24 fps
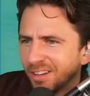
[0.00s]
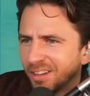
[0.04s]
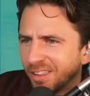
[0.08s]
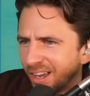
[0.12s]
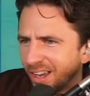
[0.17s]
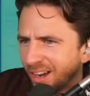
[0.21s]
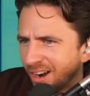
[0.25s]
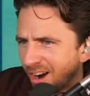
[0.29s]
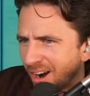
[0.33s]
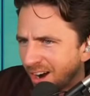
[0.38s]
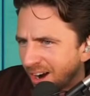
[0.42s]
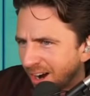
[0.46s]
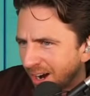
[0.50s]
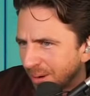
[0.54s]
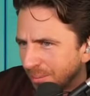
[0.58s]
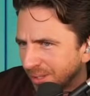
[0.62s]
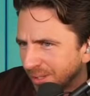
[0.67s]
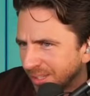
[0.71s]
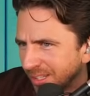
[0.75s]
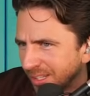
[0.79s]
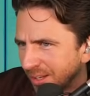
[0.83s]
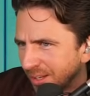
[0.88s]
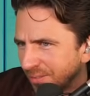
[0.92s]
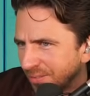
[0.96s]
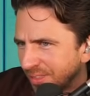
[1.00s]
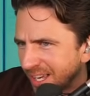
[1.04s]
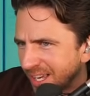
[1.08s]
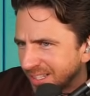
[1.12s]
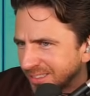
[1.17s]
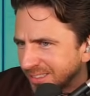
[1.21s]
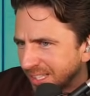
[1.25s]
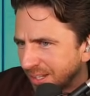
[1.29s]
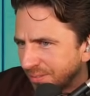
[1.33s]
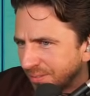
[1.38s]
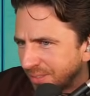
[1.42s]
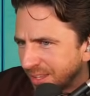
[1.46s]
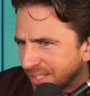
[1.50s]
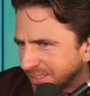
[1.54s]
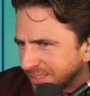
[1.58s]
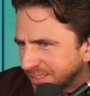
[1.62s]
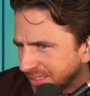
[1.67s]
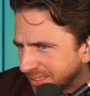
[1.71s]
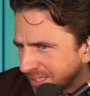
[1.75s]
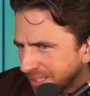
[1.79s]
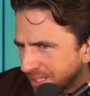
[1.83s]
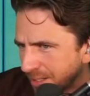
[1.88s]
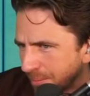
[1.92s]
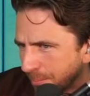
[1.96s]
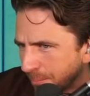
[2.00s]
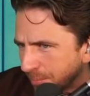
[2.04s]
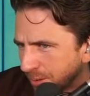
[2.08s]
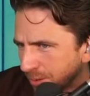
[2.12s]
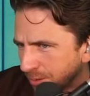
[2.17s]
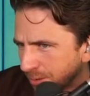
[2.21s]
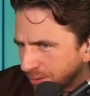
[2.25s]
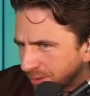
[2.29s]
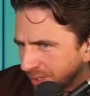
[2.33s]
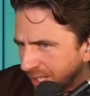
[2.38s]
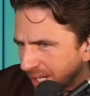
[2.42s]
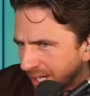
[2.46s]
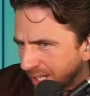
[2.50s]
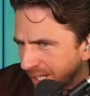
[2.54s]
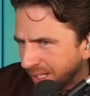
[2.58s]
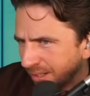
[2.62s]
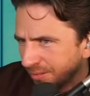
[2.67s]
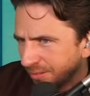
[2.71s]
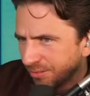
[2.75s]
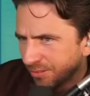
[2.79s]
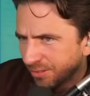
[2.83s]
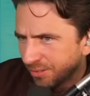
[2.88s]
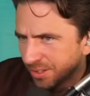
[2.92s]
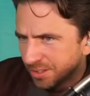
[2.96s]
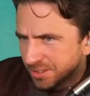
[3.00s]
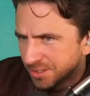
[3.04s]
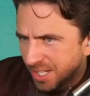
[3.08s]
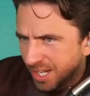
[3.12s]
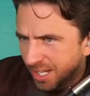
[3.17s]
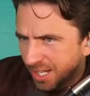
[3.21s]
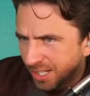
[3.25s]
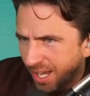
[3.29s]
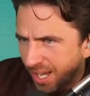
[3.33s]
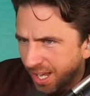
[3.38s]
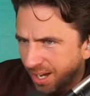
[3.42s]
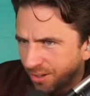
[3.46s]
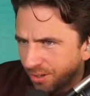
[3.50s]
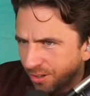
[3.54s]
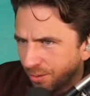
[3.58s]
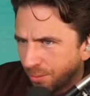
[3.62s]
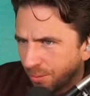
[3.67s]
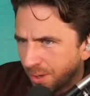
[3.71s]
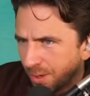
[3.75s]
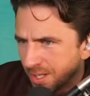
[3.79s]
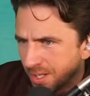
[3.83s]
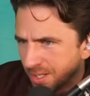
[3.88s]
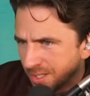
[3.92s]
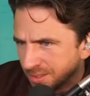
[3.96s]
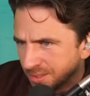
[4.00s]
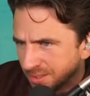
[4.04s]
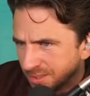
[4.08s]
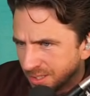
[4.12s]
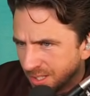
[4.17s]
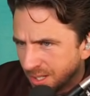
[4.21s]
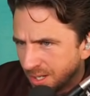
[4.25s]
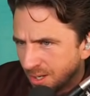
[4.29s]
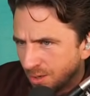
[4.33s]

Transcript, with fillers: they are. I mean, if that's if this isn't mood lighting for a date, I don't know what is.